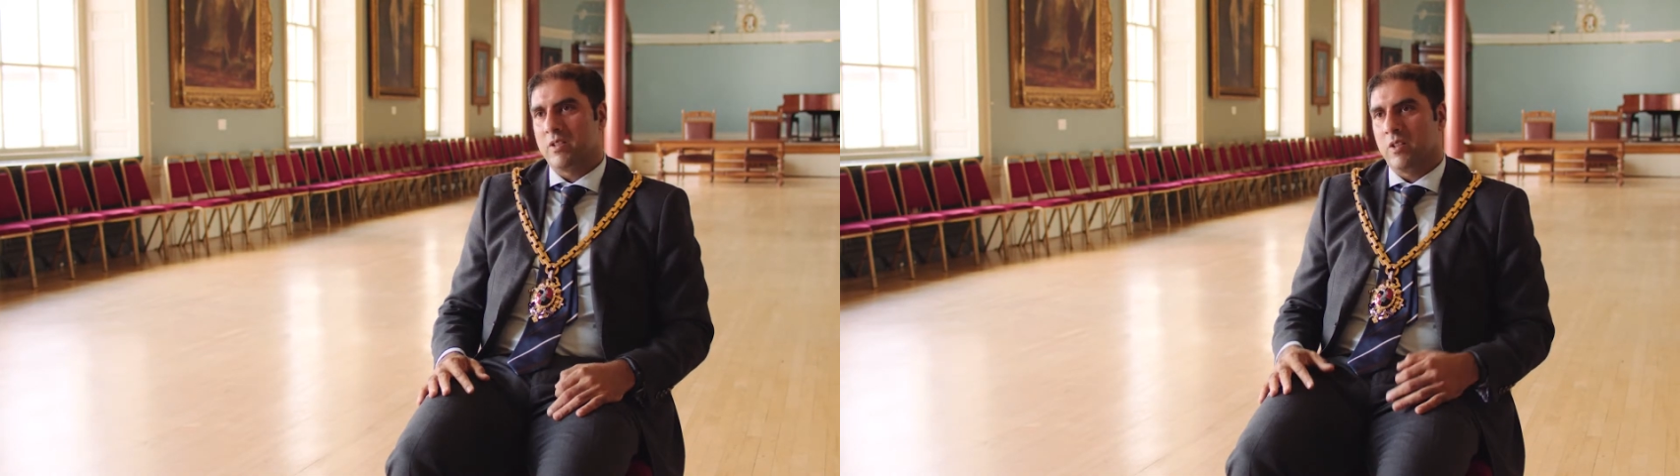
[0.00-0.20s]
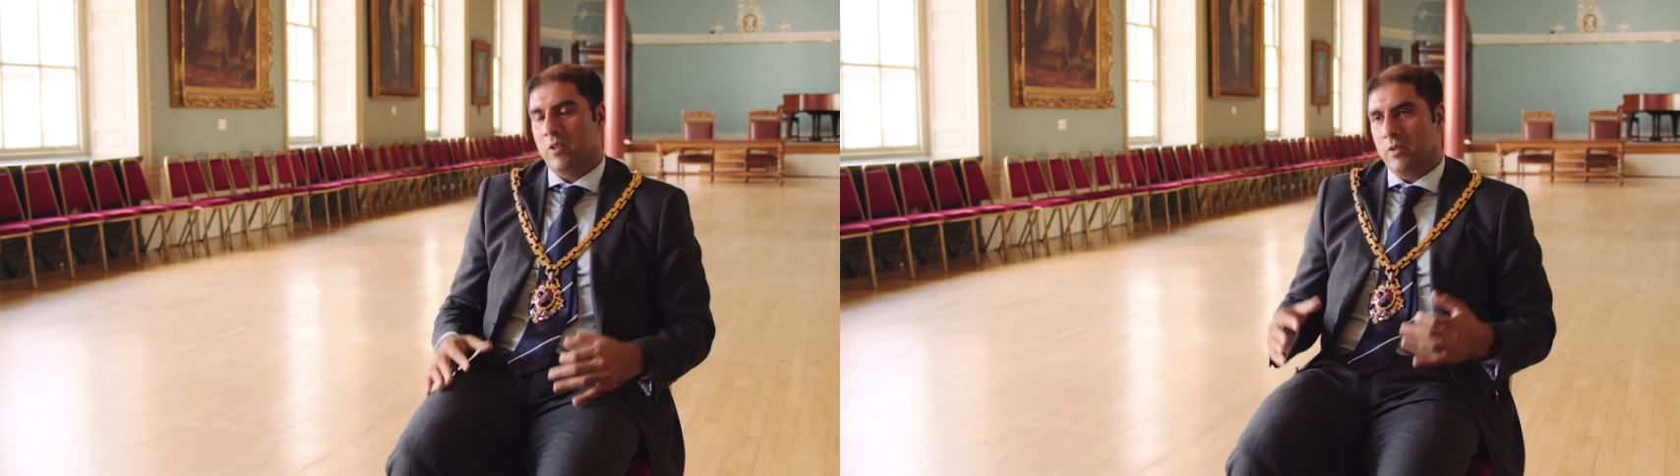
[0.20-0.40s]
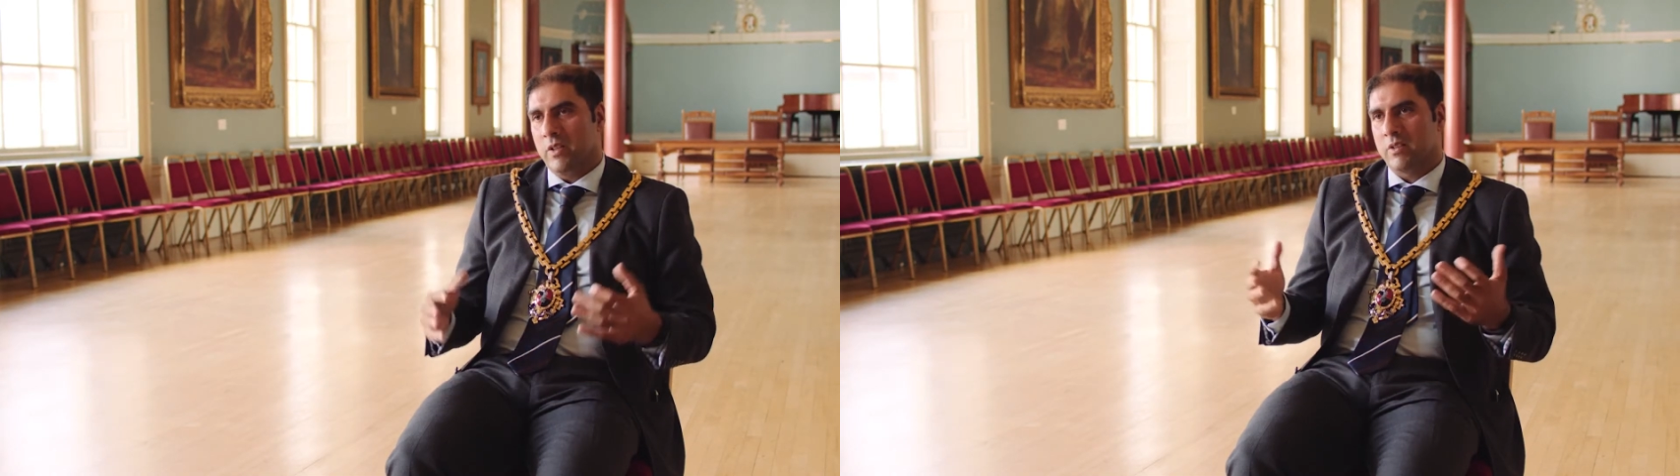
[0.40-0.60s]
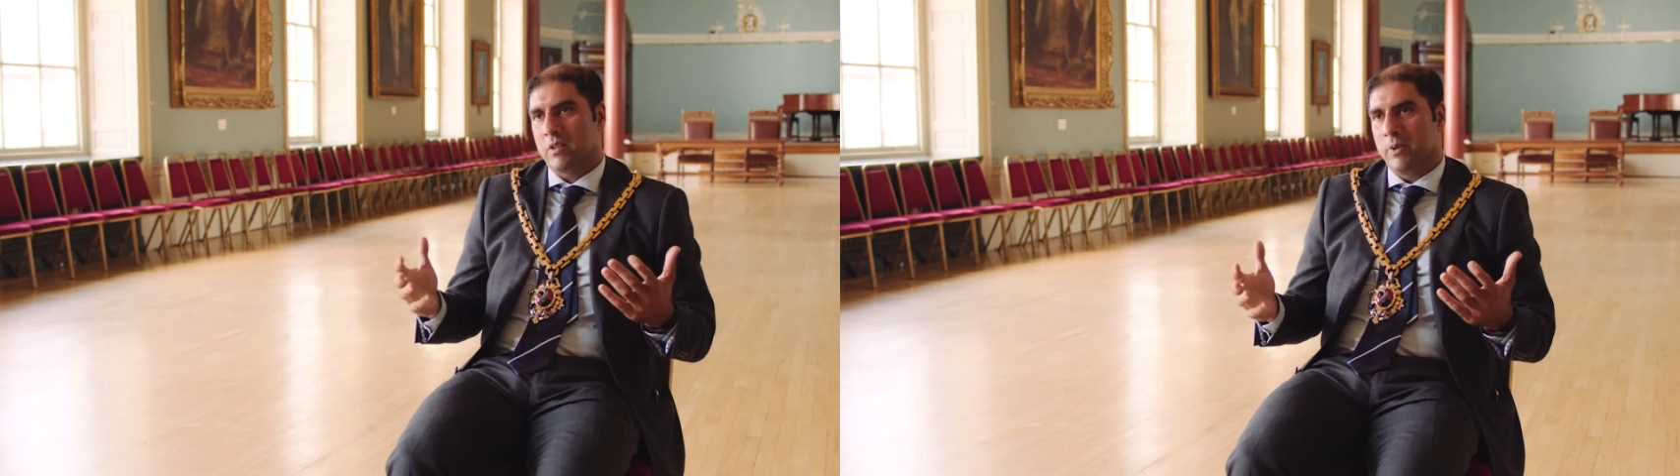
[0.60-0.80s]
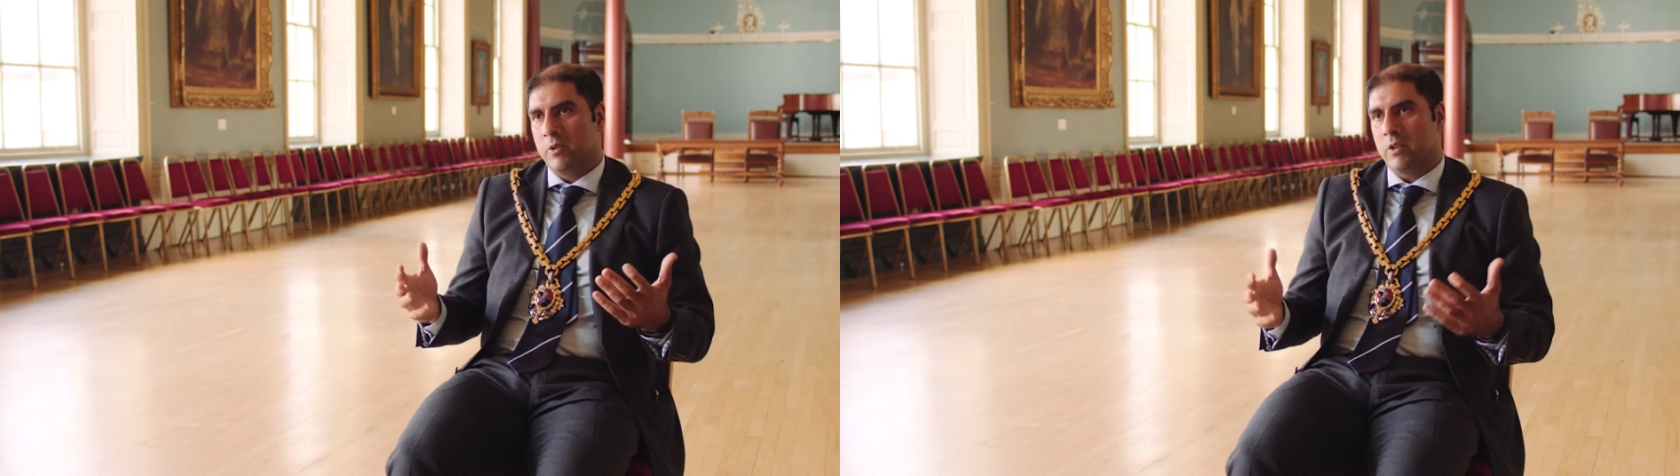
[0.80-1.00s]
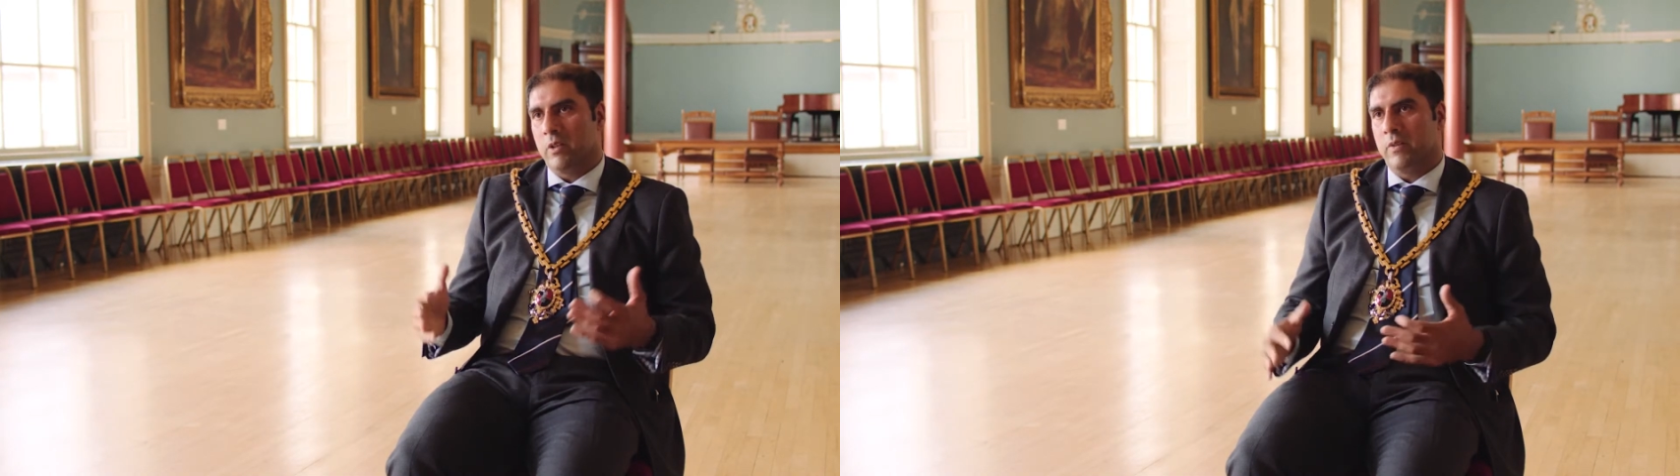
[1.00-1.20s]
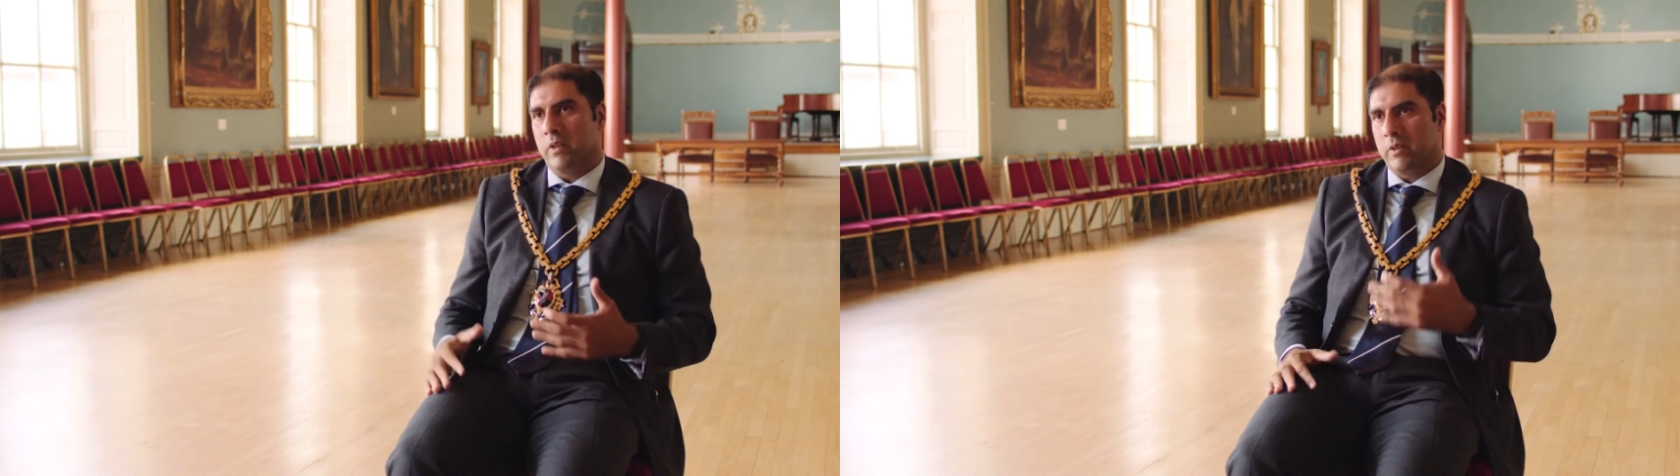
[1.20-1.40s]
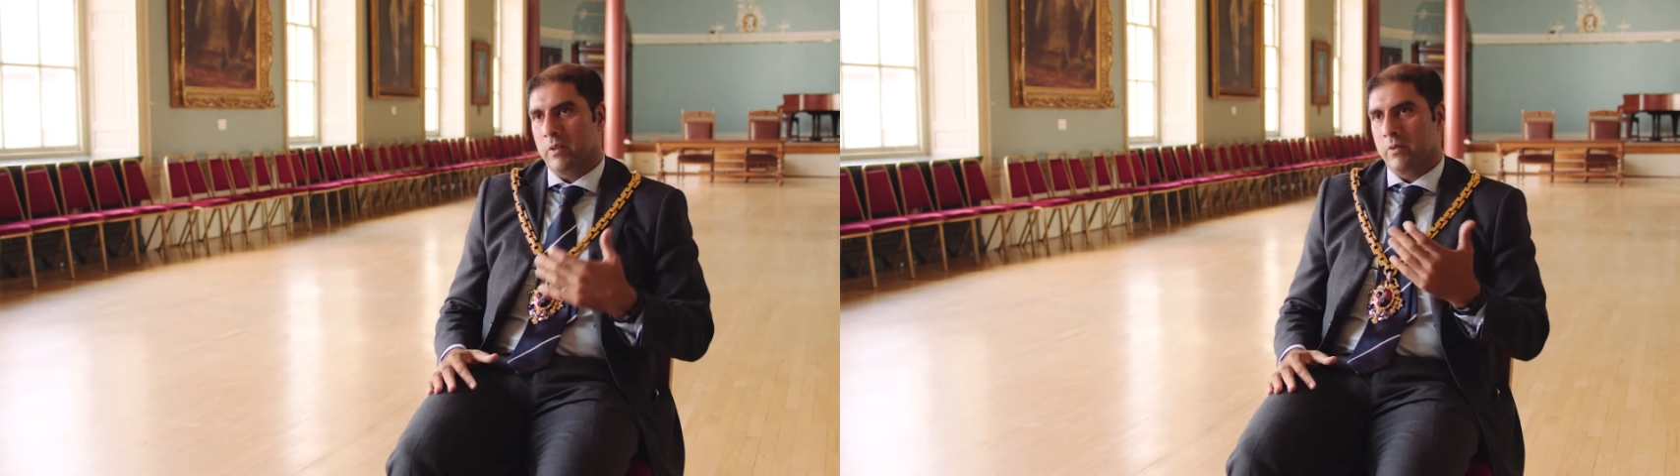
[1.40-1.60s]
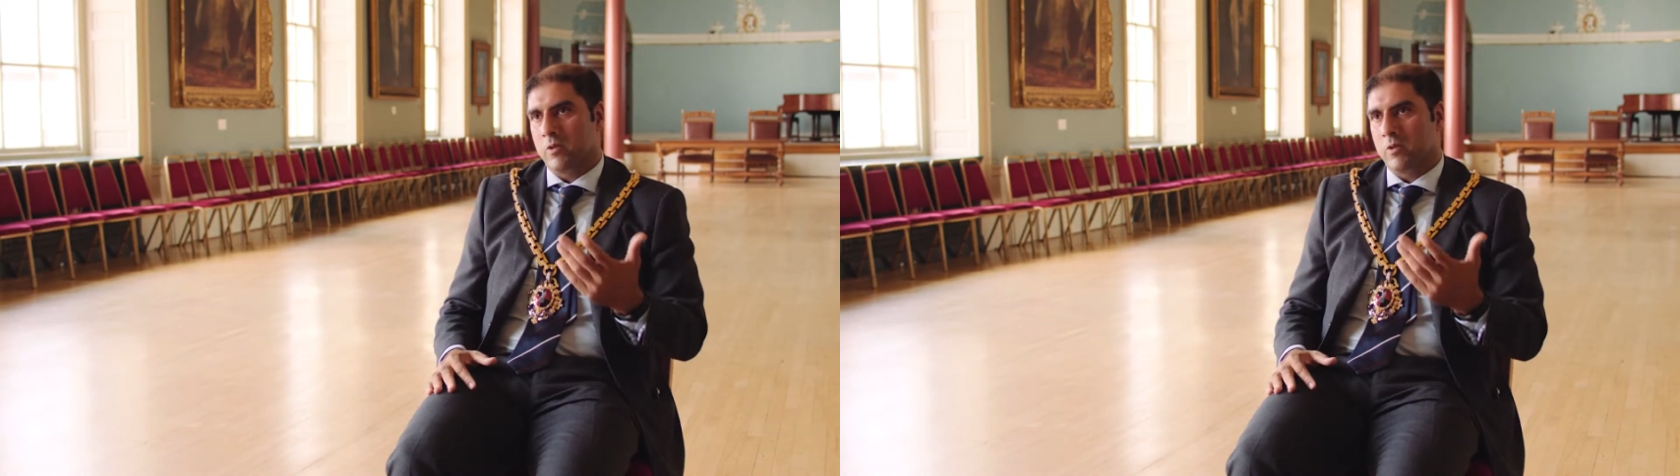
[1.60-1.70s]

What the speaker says: you know, that's the beauty of it, you know,